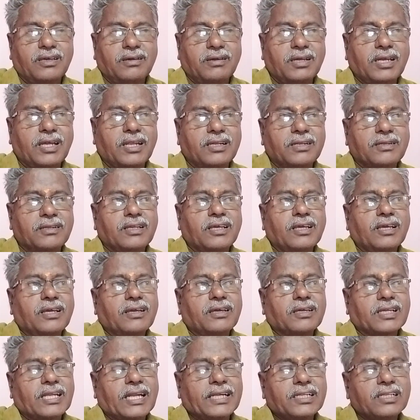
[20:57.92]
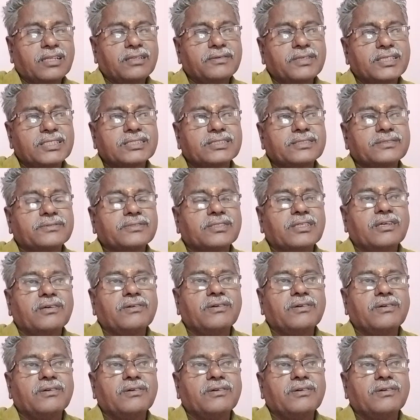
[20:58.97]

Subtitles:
And continuous,